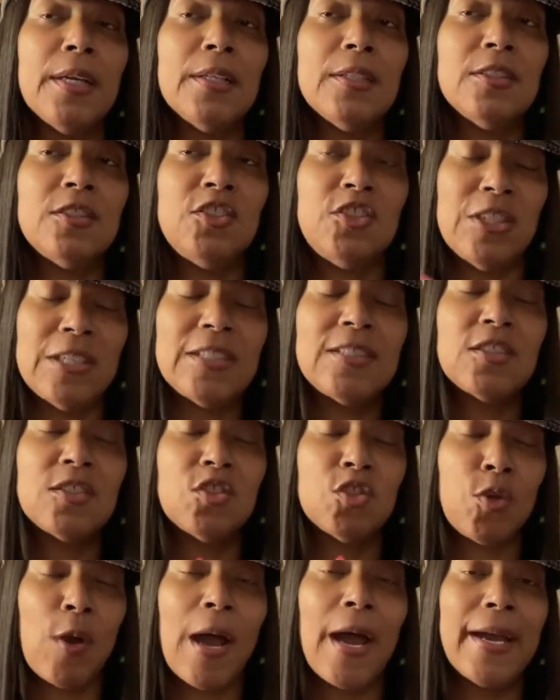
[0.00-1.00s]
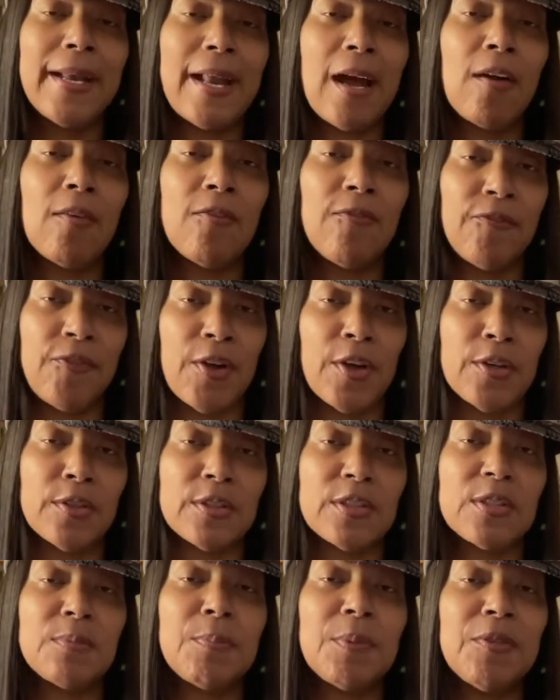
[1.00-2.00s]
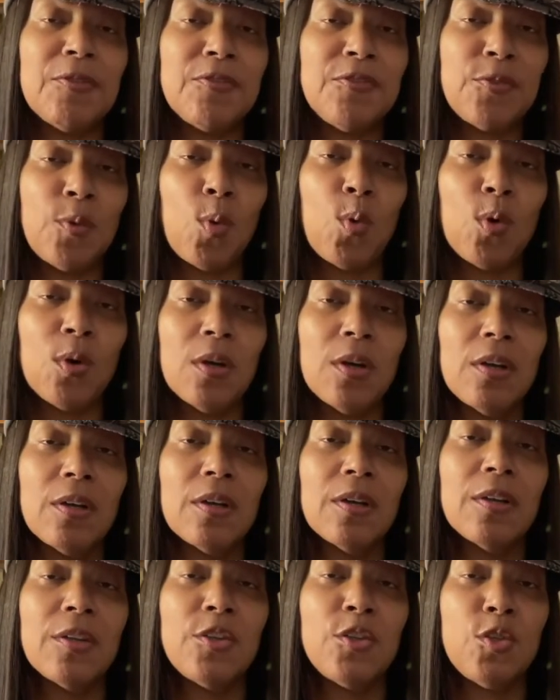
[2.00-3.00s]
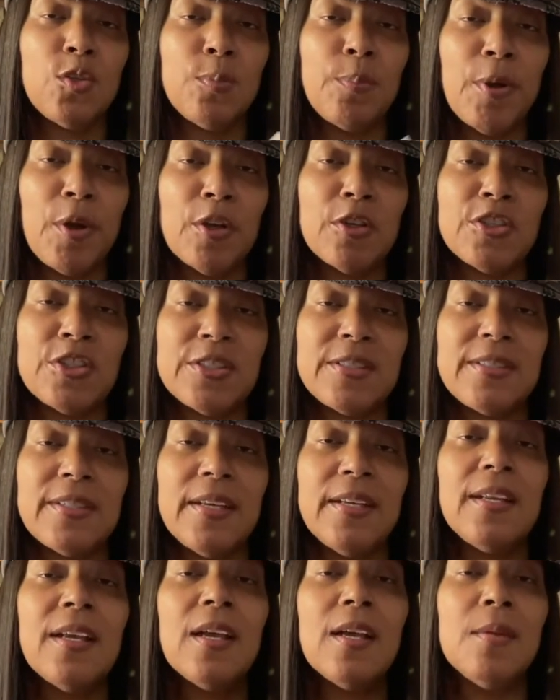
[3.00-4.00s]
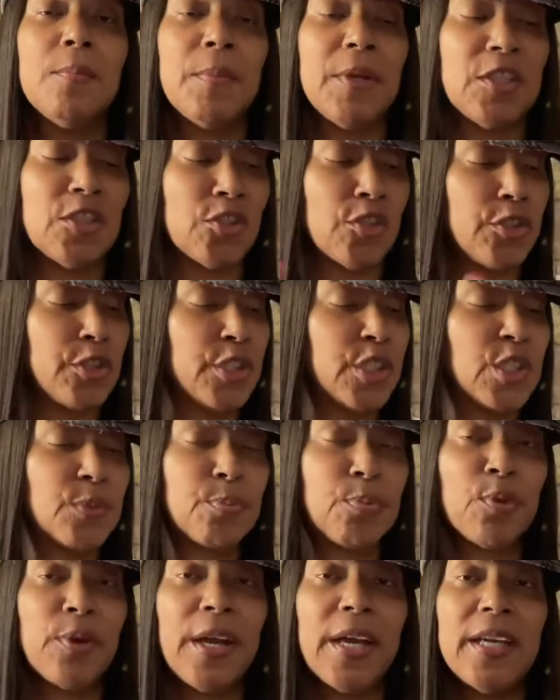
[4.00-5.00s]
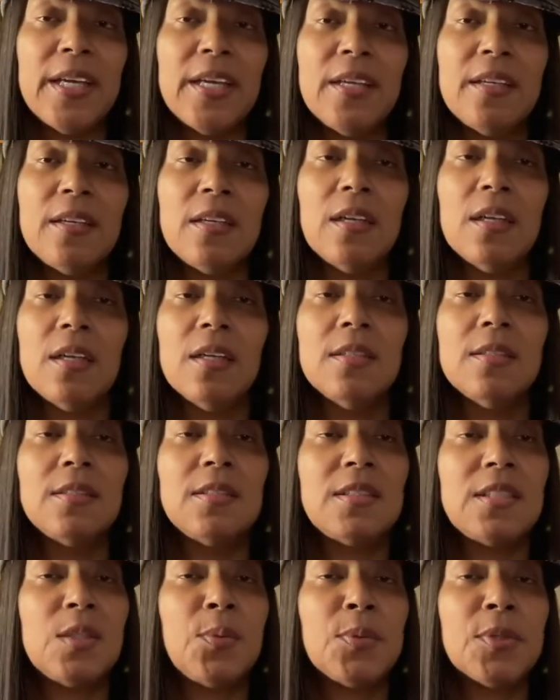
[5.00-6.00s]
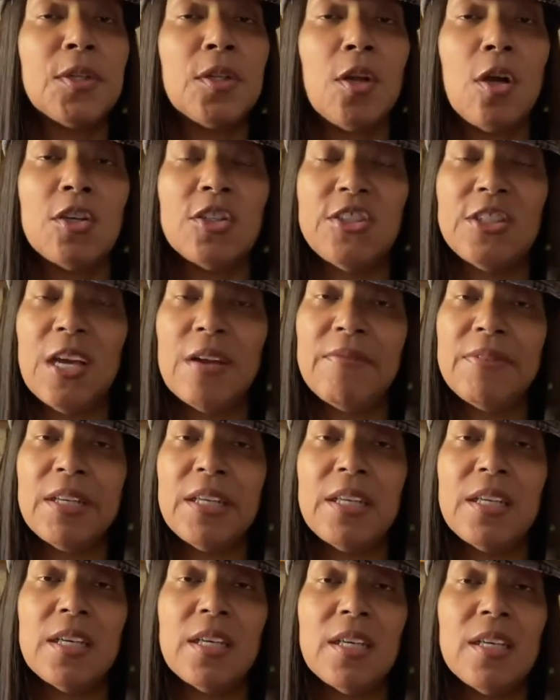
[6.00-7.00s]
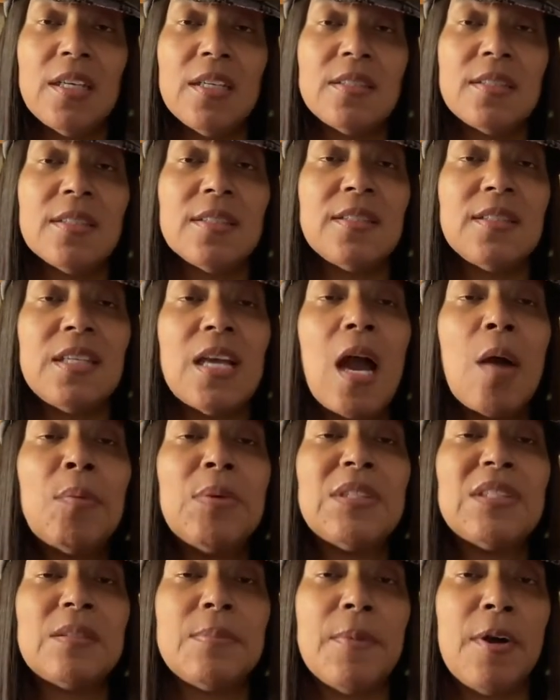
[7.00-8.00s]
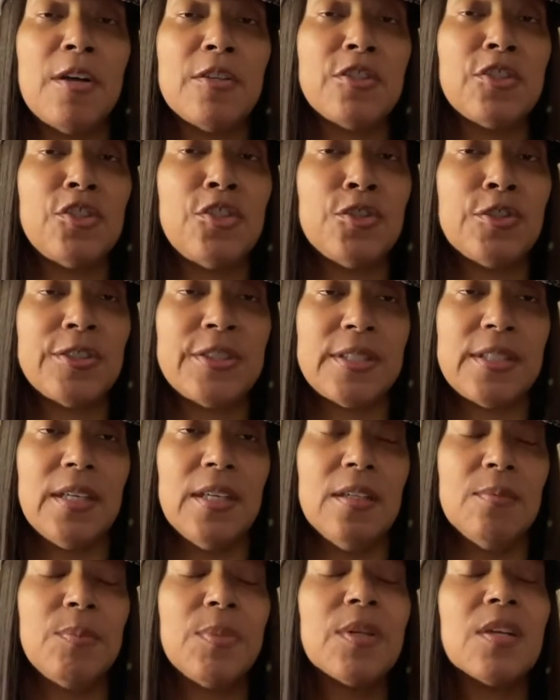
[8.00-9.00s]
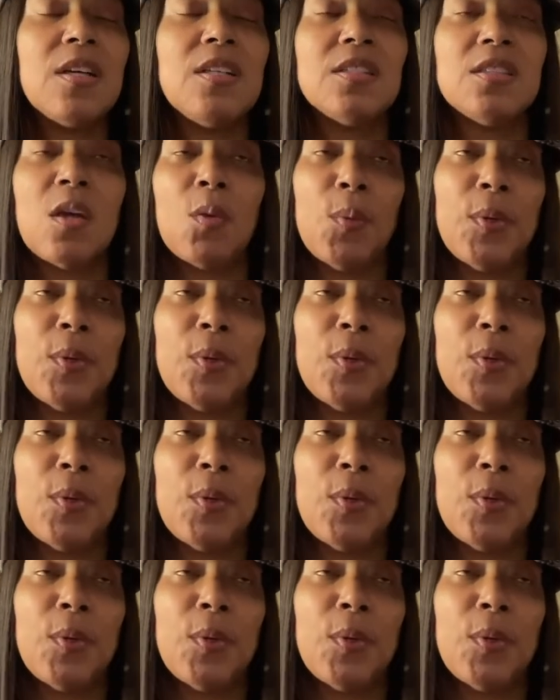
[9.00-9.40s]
just try it out first before you purchase it. Make sure you spray it, see what the longevity is, and see how it smells in your skin, because